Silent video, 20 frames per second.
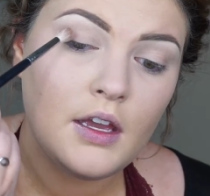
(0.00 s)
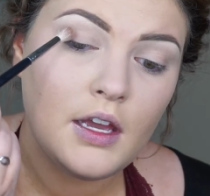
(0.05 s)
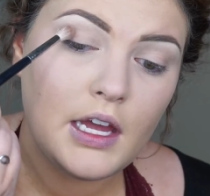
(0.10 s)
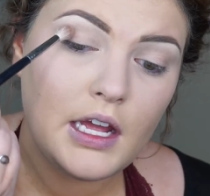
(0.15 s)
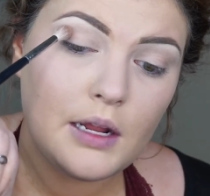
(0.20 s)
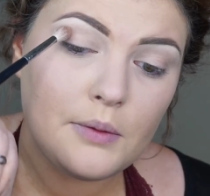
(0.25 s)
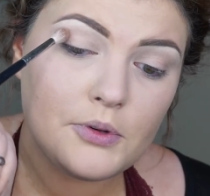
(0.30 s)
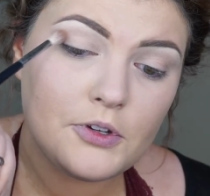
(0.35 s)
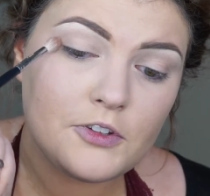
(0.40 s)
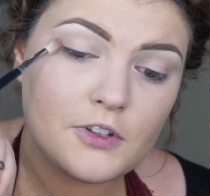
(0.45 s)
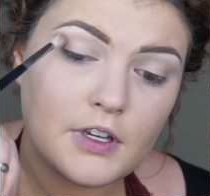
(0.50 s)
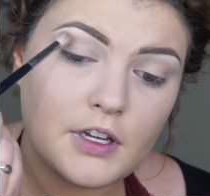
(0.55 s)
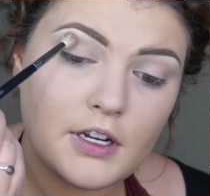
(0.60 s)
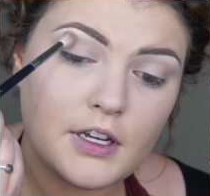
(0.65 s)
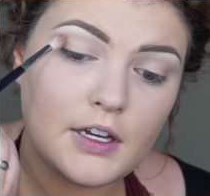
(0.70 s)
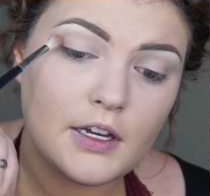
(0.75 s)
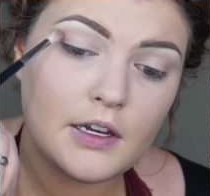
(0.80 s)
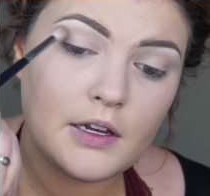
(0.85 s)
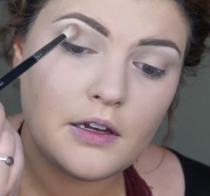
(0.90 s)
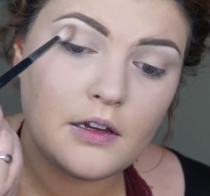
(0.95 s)
And I'm just going
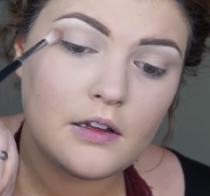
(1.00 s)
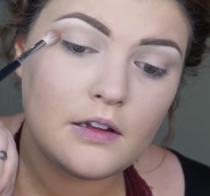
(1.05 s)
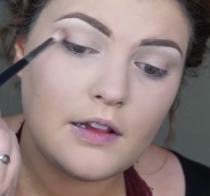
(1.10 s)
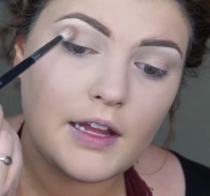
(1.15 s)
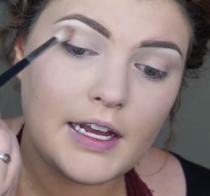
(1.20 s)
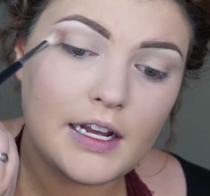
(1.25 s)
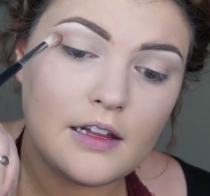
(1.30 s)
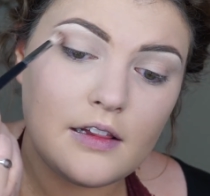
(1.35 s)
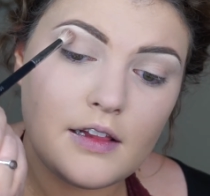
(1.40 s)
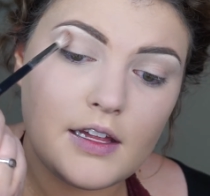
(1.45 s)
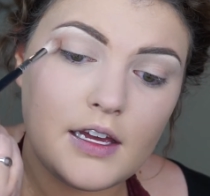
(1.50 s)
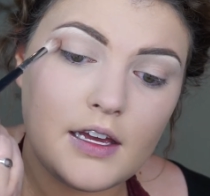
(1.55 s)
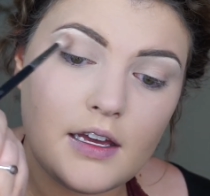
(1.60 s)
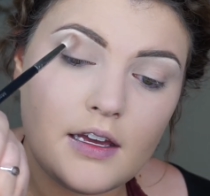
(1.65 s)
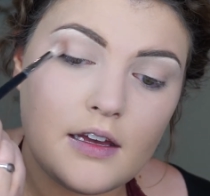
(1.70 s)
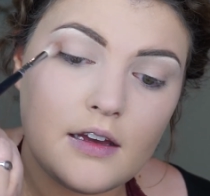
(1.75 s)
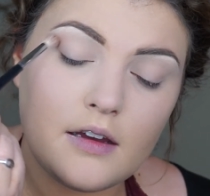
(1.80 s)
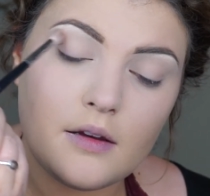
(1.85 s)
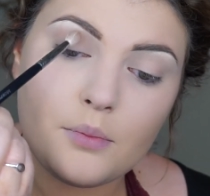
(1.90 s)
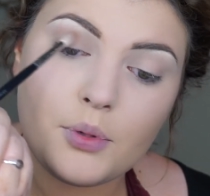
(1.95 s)
to
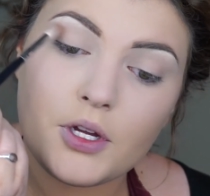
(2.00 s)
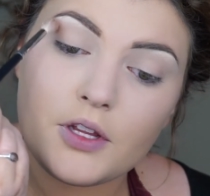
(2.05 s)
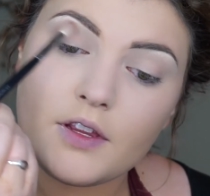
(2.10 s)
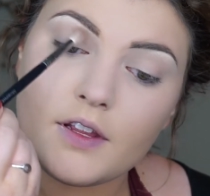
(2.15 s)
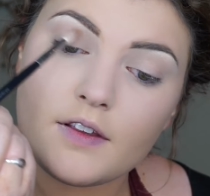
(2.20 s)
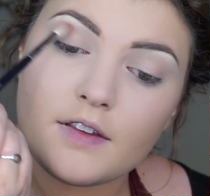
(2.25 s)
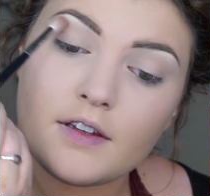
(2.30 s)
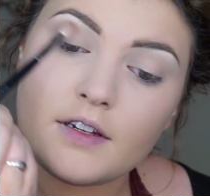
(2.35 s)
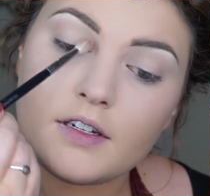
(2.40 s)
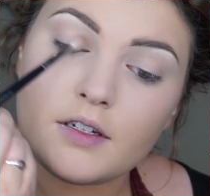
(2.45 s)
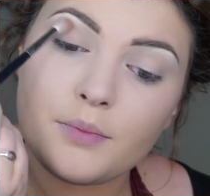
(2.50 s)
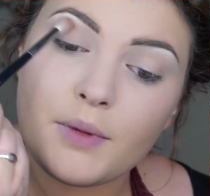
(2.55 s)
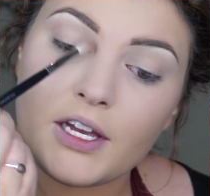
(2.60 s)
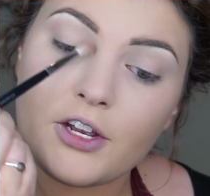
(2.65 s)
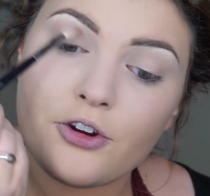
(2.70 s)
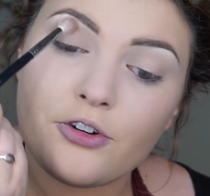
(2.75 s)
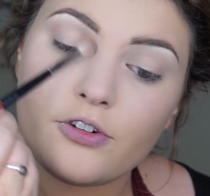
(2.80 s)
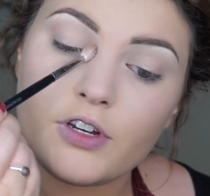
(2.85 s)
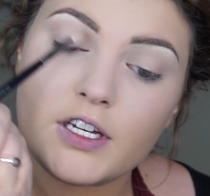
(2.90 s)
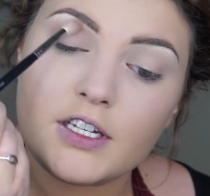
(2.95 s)
lightly put this into my
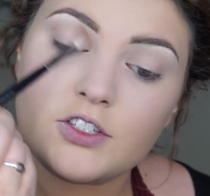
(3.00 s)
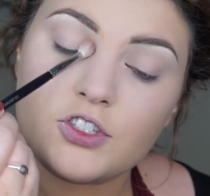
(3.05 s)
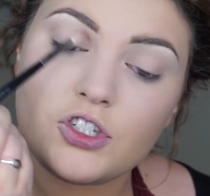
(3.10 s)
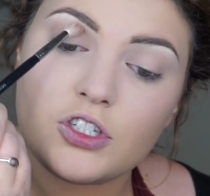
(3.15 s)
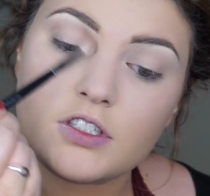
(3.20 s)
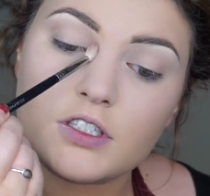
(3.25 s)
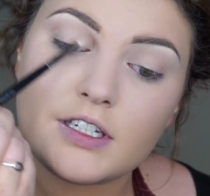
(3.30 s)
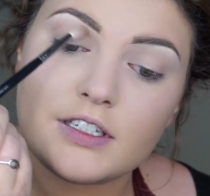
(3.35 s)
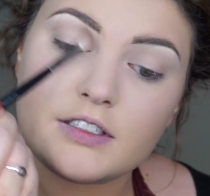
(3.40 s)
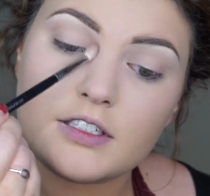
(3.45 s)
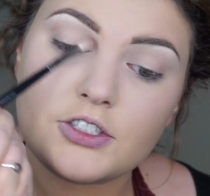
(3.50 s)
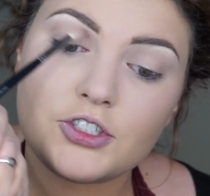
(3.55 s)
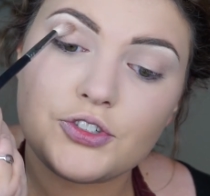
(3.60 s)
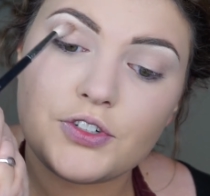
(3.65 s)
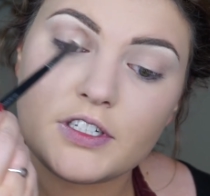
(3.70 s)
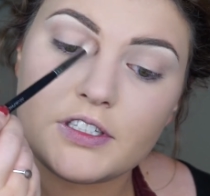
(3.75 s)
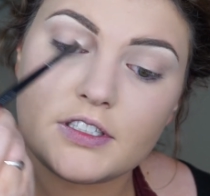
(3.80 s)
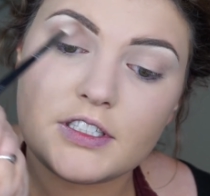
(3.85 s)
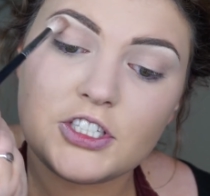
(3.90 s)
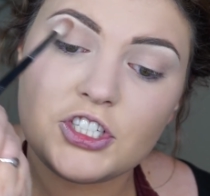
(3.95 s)
crease just as a
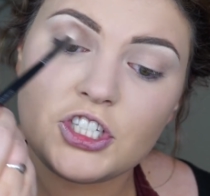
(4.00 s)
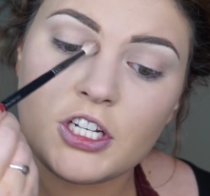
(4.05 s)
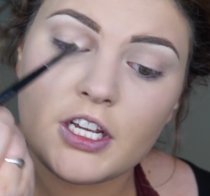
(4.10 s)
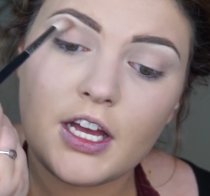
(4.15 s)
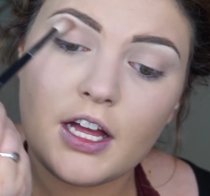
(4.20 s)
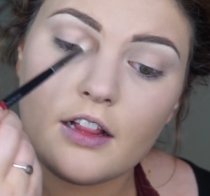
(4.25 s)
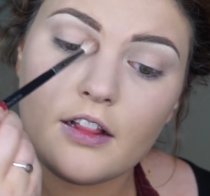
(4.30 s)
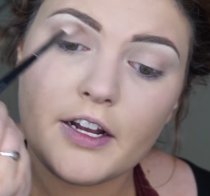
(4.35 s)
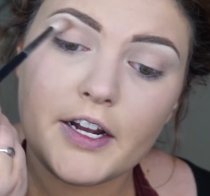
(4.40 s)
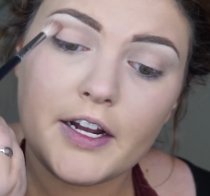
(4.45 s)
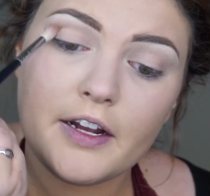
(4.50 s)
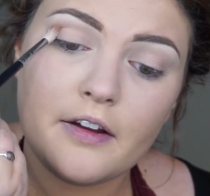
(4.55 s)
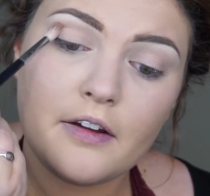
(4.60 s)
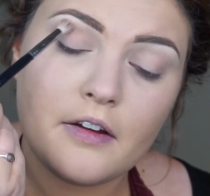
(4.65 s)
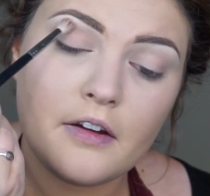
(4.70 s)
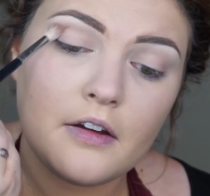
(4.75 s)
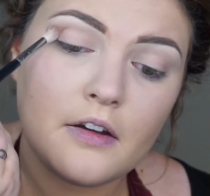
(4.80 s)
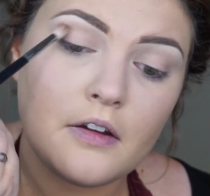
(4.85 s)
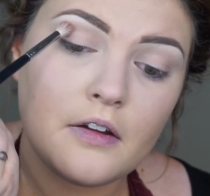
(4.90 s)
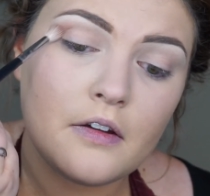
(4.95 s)
transition color.
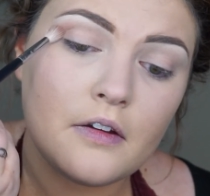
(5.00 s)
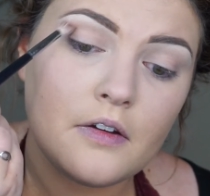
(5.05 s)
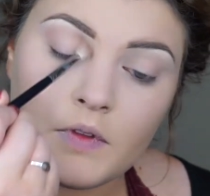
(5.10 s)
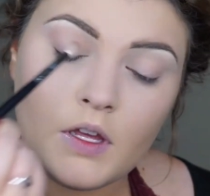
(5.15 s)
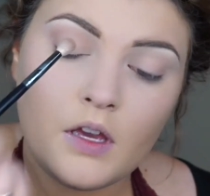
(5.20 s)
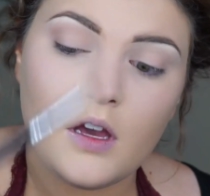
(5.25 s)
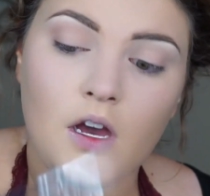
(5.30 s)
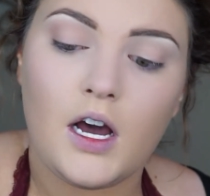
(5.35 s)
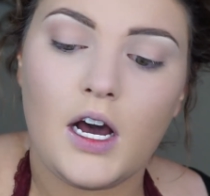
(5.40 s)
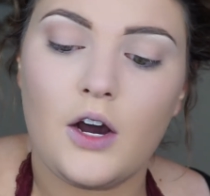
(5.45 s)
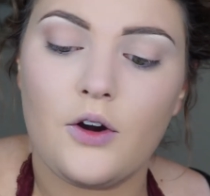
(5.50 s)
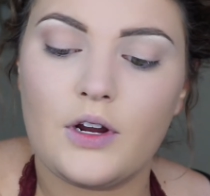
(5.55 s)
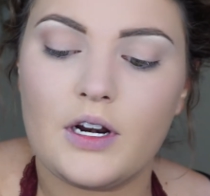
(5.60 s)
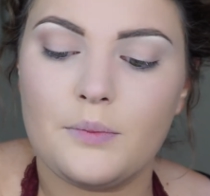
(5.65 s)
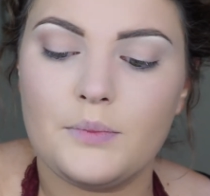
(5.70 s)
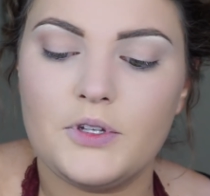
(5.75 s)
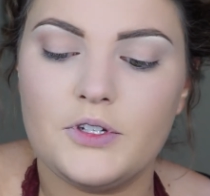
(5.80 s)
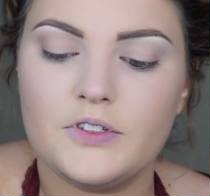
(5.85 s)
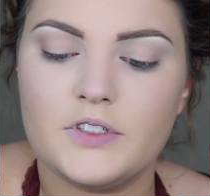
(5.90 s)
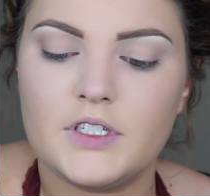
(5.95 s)
Oh, and
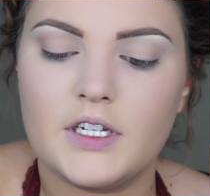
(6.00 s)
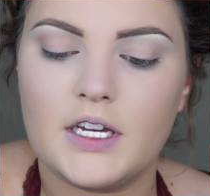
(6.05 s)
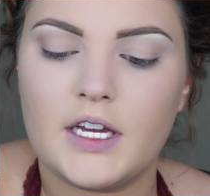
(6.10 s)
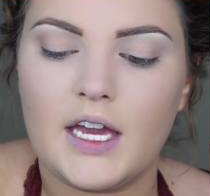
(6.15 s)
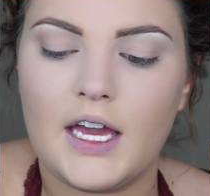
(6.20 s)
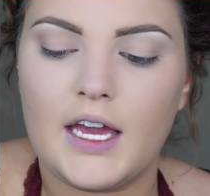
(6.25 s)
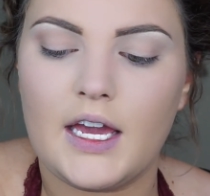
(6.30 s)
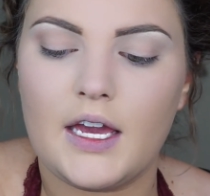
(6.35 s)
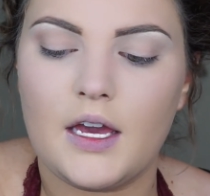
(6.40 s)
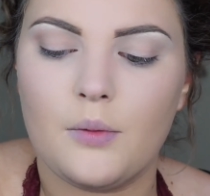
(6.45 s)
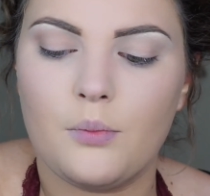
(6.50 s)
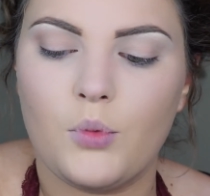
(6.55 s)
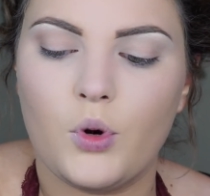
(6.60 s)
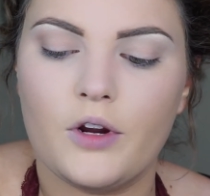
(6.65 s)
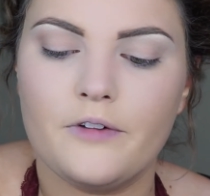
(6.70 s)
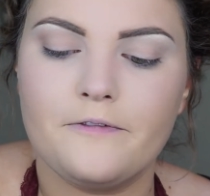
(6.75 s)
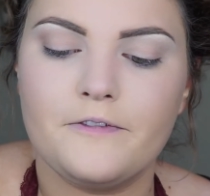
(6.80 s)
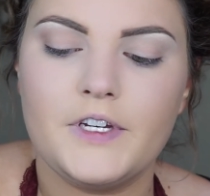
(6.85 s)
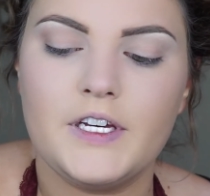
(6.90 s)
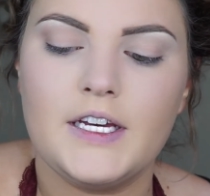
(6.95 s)
I'm using a
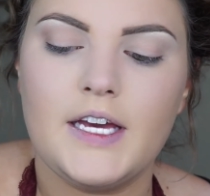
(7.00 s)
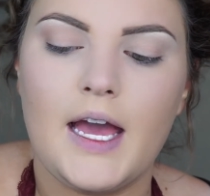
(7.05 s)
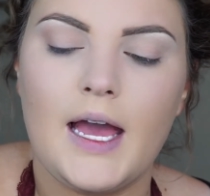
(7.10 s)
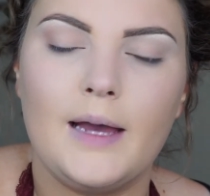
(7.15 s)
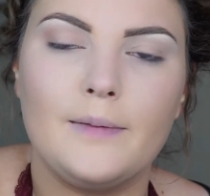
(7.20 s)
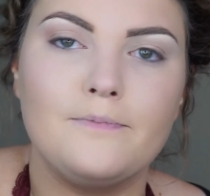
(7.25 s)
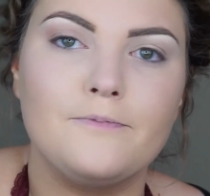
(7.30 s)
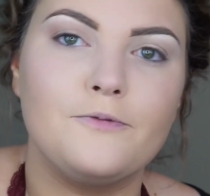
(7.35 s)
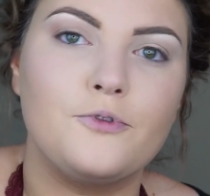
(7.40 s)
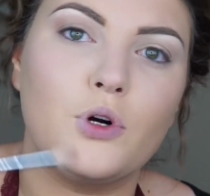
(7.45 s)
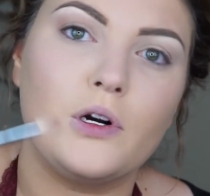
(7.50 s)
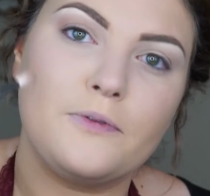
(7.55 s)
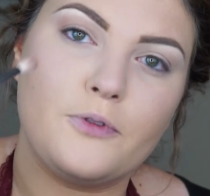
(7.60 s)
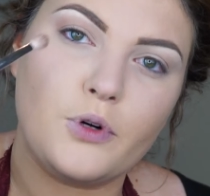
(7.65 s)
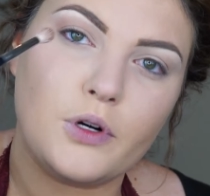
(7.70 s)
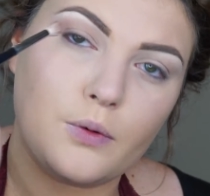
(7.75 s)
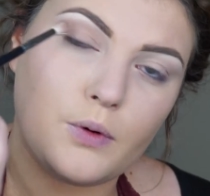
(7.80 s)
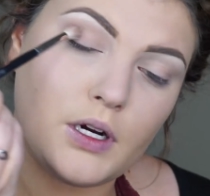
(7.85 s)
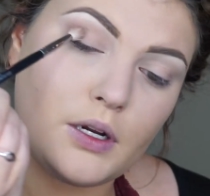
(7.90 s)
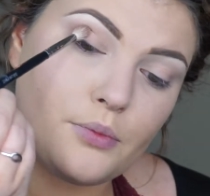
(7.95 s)
Morphe
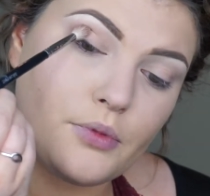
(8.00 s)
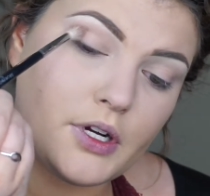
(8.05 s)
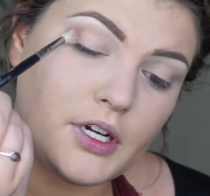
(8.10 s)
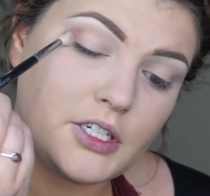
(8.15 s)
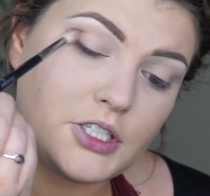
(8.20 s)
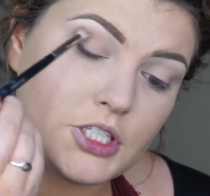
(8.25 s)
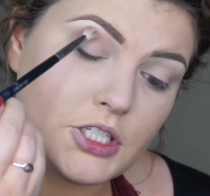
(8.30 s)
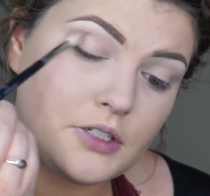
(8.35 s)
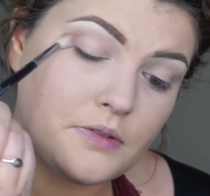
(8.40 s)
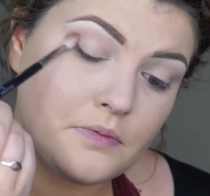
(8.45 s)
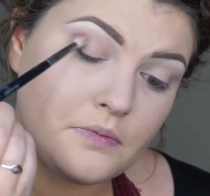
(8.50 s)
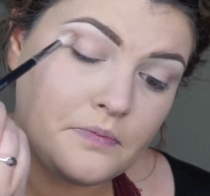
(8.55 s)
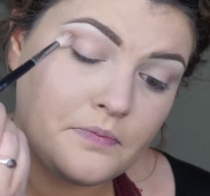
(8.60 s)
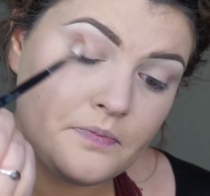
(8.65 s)
M441 brush.